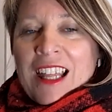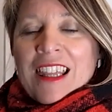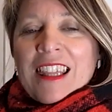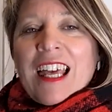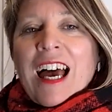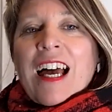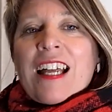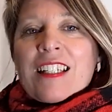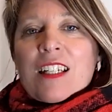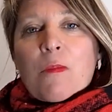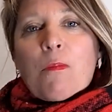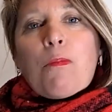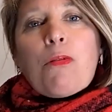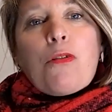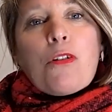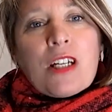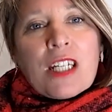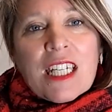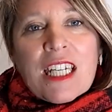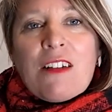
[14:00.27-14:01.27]
That's a
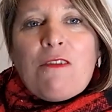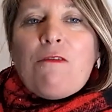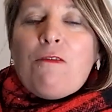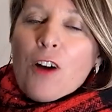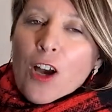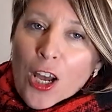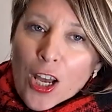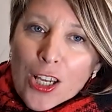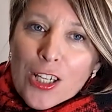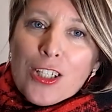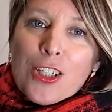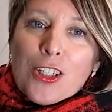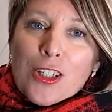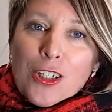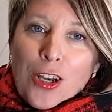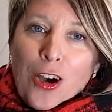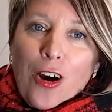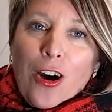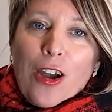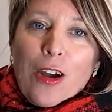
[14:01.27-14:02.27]
pretty
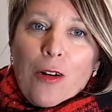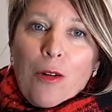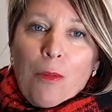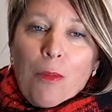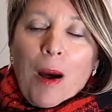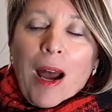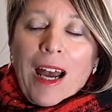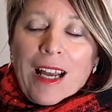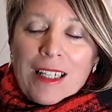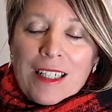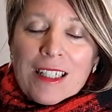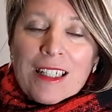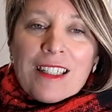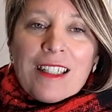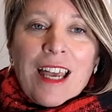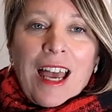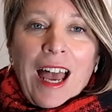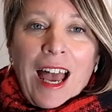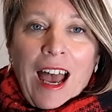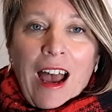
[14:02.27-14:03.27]
versatile pattern
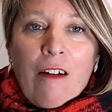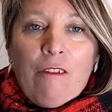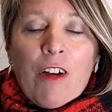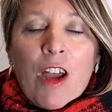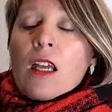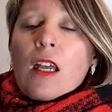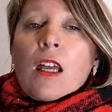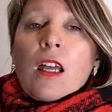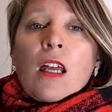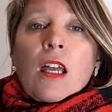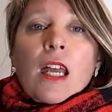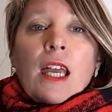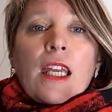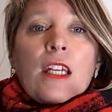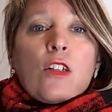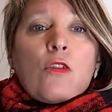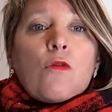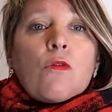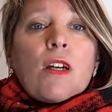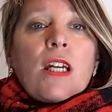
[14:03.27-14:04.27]
have.
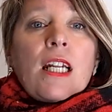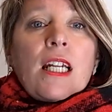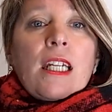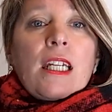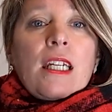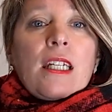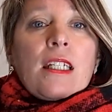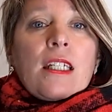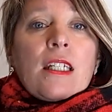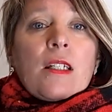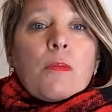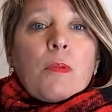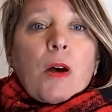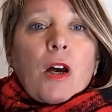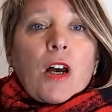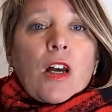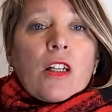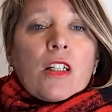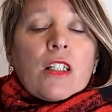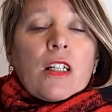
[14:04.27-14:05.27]
It's really easy to
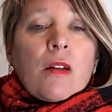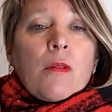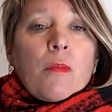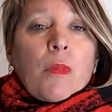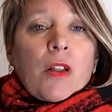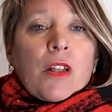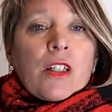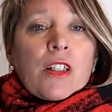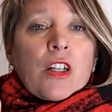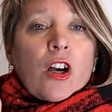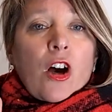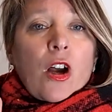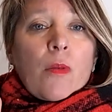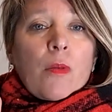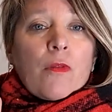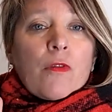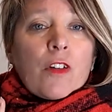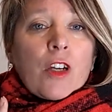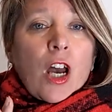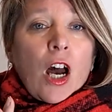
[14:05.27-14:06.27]
person it by the type
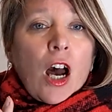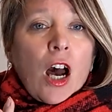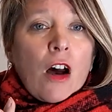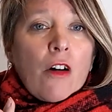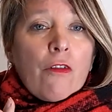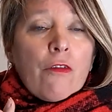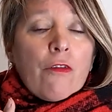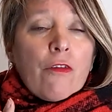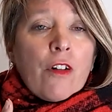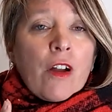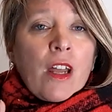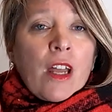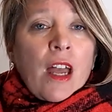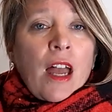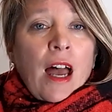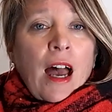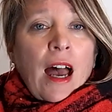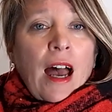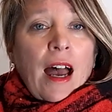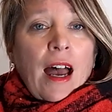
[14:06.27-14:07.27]
of cuff
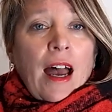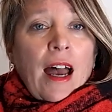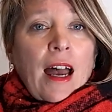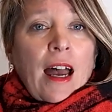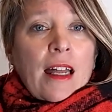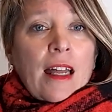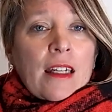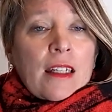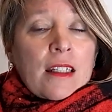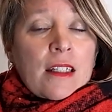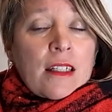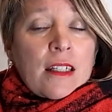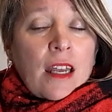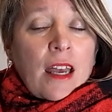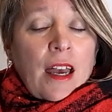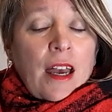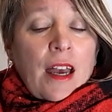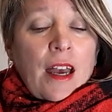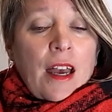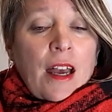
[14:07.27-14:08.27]
and
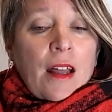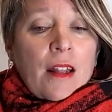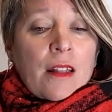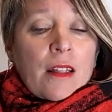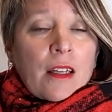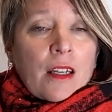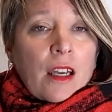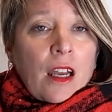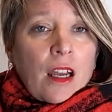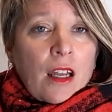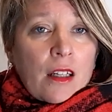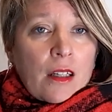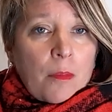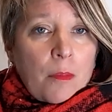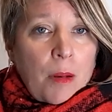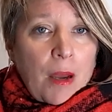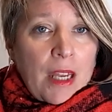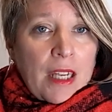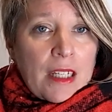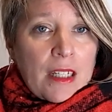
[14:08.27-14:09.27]
the
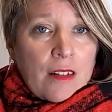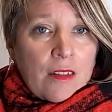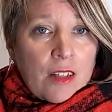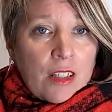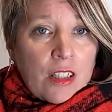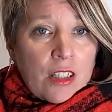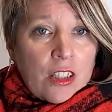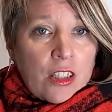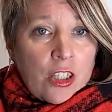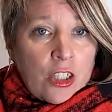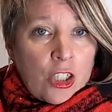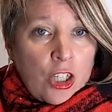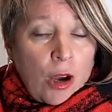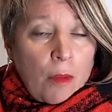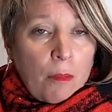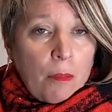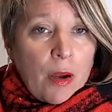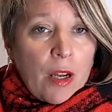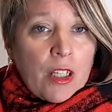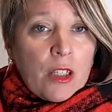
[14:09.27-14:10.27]
base of the
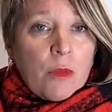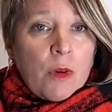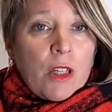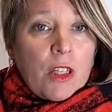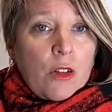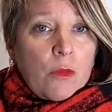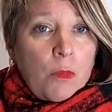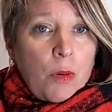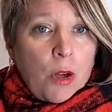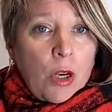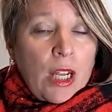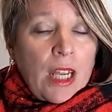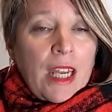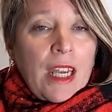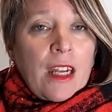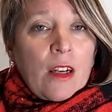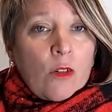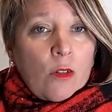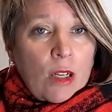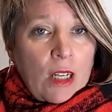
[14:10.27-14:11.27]
jumper, to whether you pull it
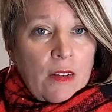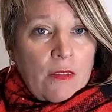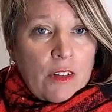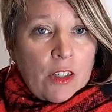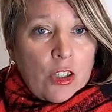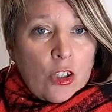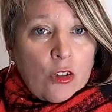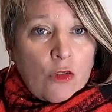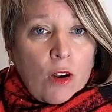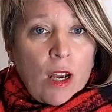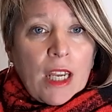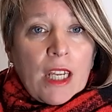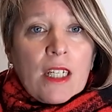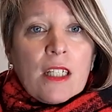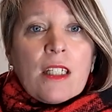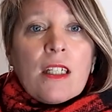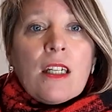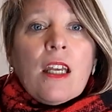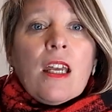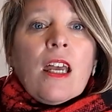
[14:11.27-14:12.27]
in or leave it
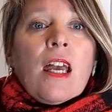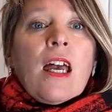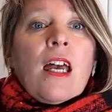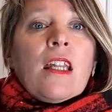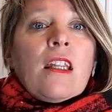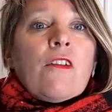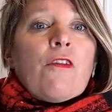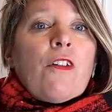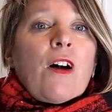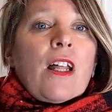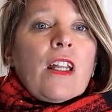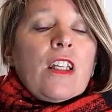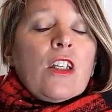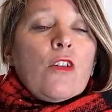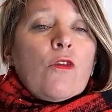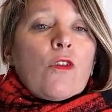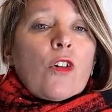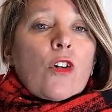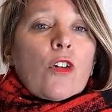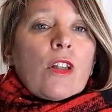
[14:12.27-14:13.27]
straight. The fact that
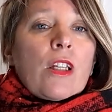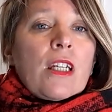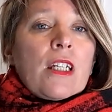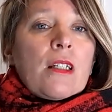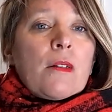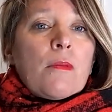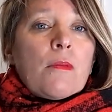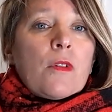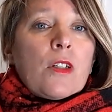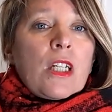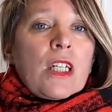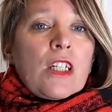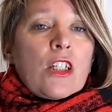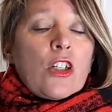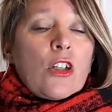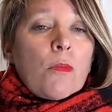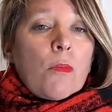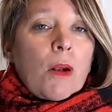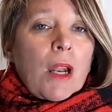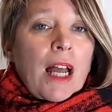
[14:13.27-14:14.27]
you've got these
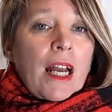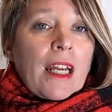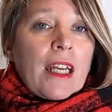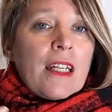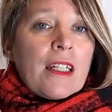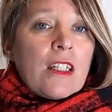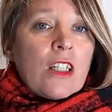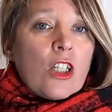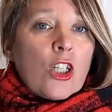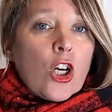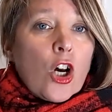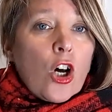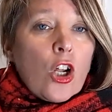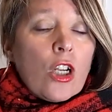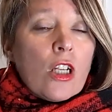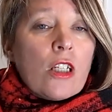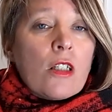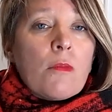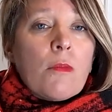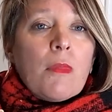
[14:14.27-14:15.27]
2 plackets and
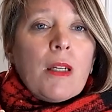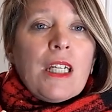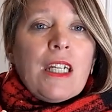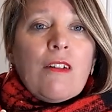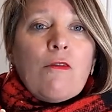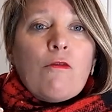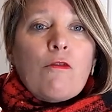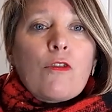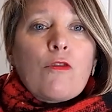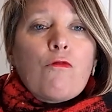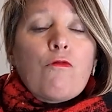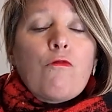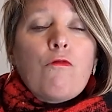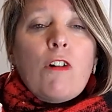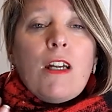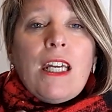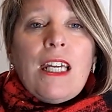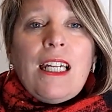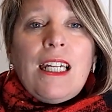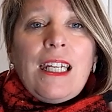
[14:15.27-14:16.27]
collars mean it's
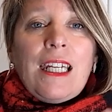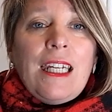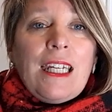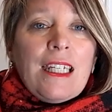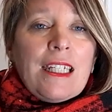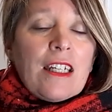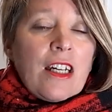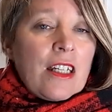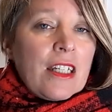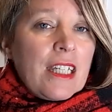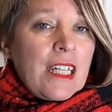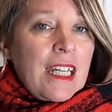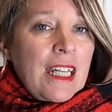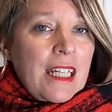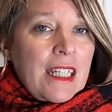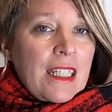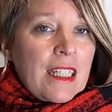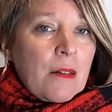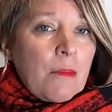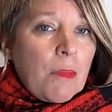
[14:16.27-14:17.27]
really easy. I
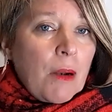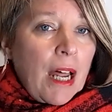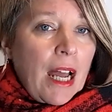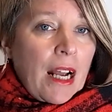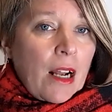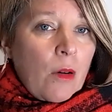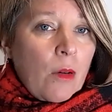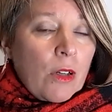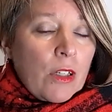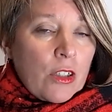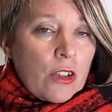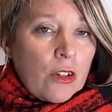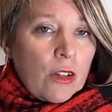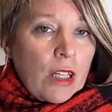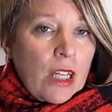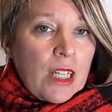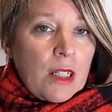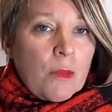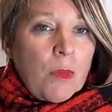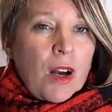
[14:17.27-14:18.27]
nearly did black ones on
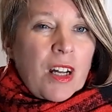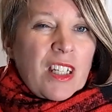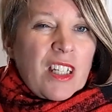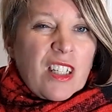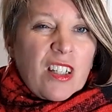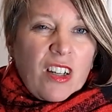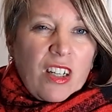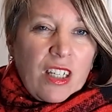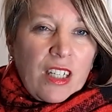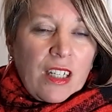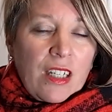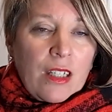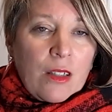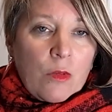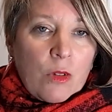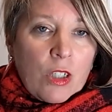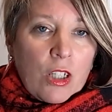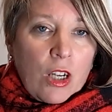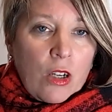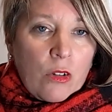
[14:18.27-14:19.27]
this, but I decided these
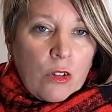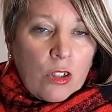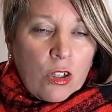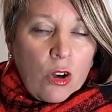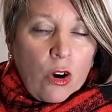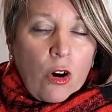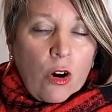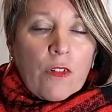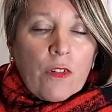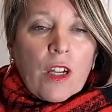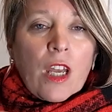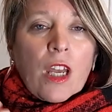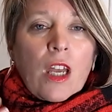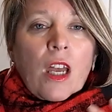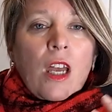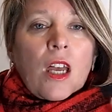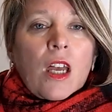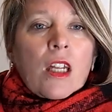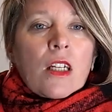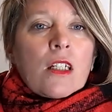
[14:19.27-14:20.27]
were so soft,
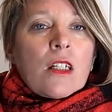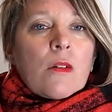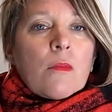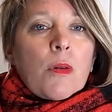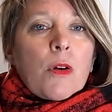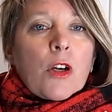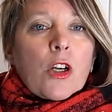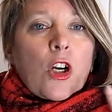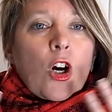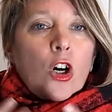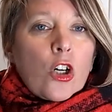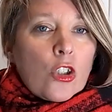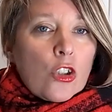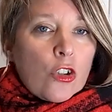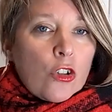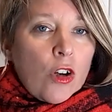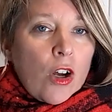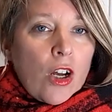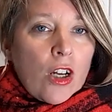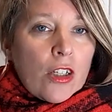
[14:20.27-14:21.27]
to put
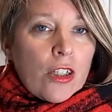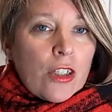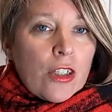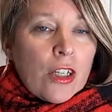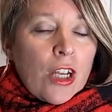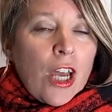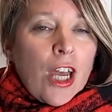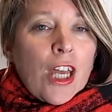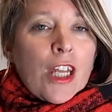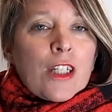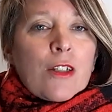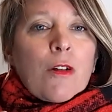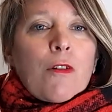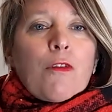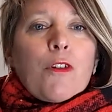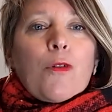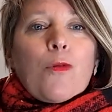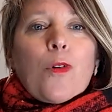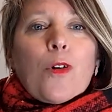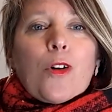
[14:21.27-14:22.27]
contrast. So if
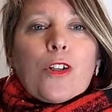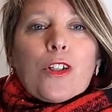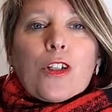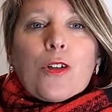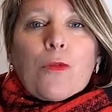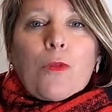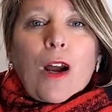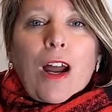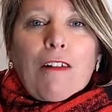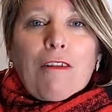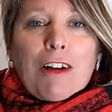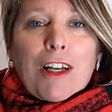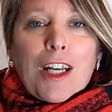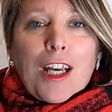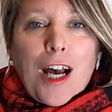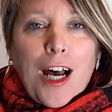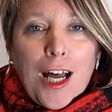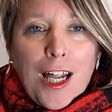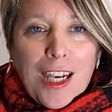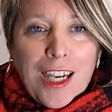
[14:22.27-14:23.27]
you want to wear a
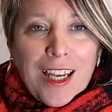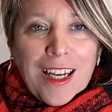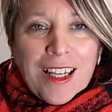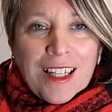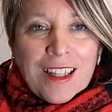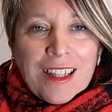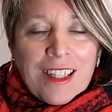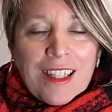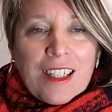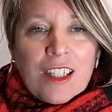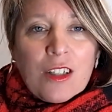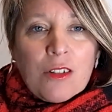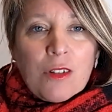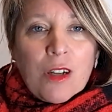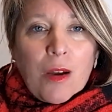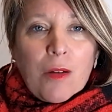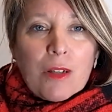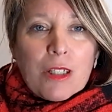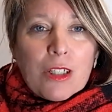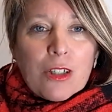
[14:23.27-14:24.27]
colour that you
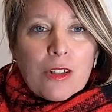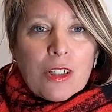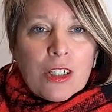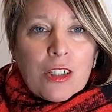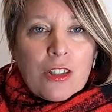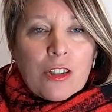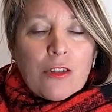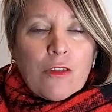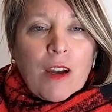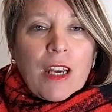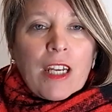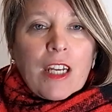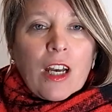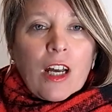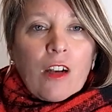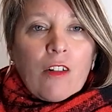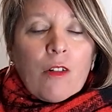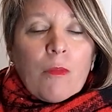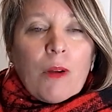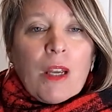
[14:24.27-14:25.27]
know is not such a great
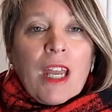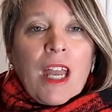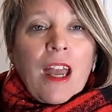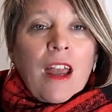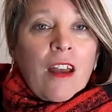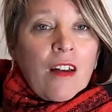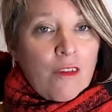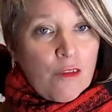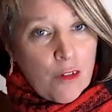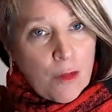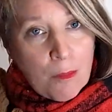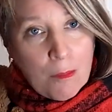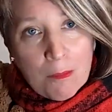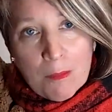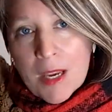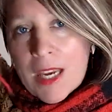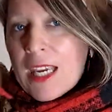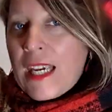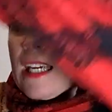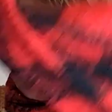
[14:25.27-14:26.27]
colour on me, for
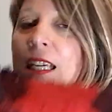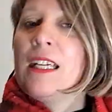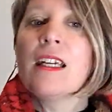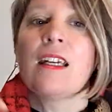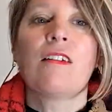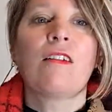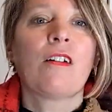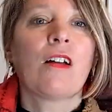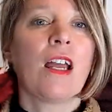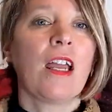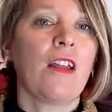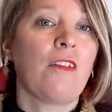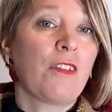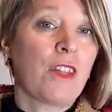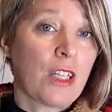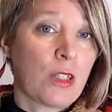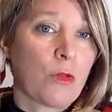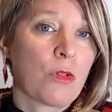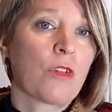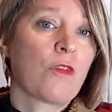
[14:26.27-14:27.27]
me, if
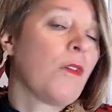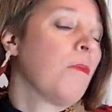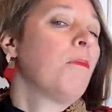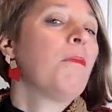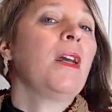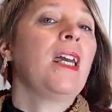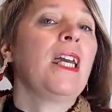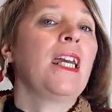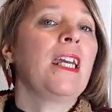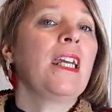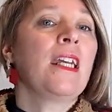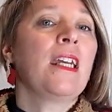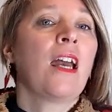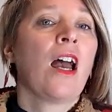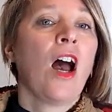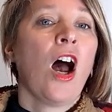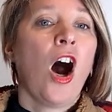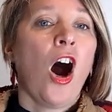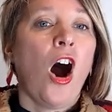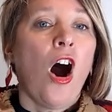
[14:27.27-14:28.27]
this was for me,
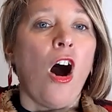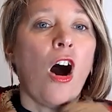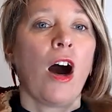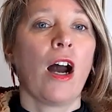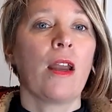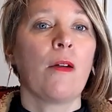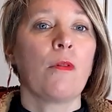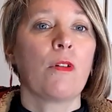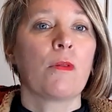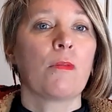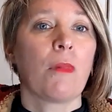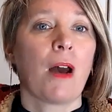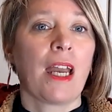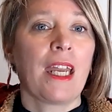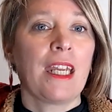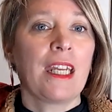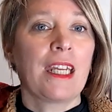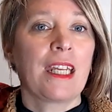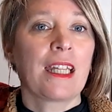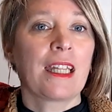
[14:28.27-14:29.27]
I would
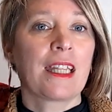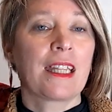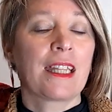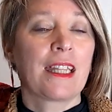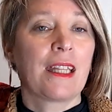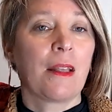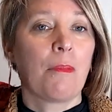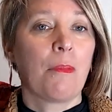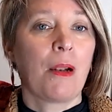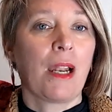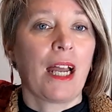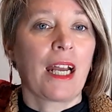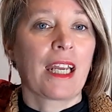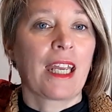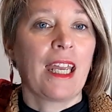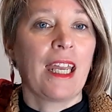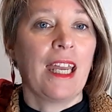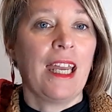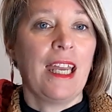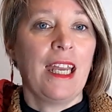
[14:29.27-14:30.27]
make the
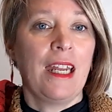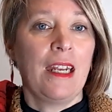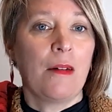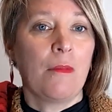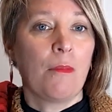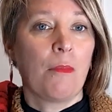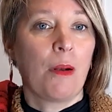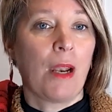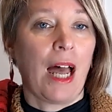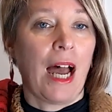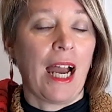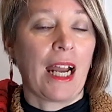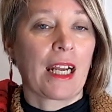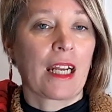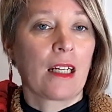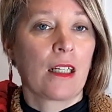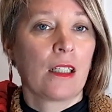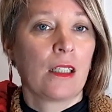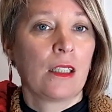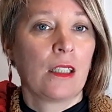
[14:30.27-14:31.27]
placket in
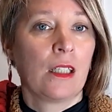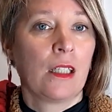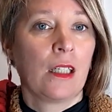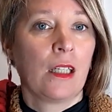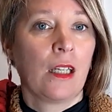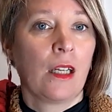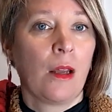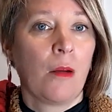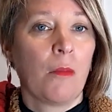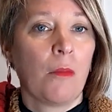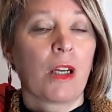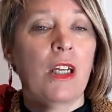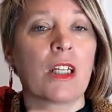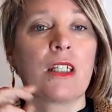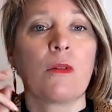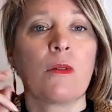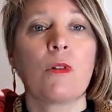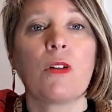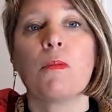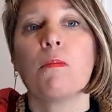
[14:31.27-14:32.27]
black, because
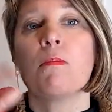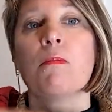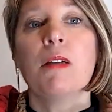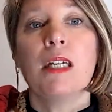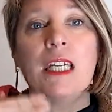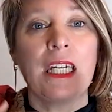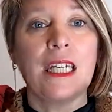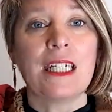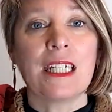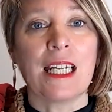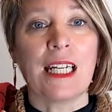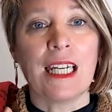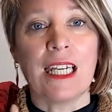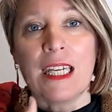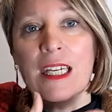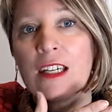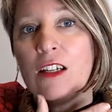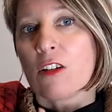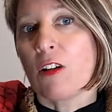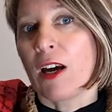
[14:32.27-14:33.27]
it would
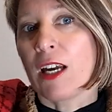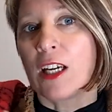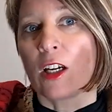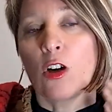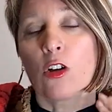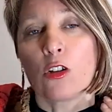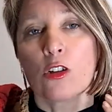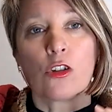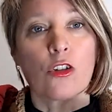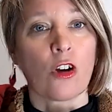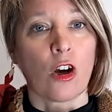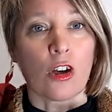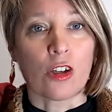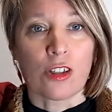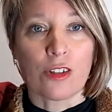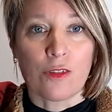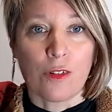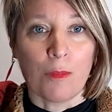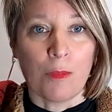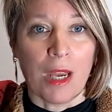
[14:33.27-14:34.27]
immediately create
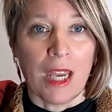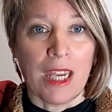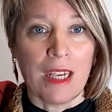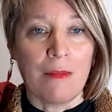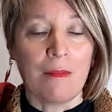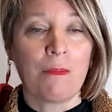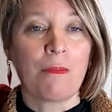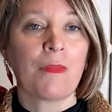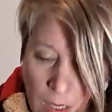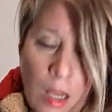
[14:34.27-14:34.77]
contrast for me.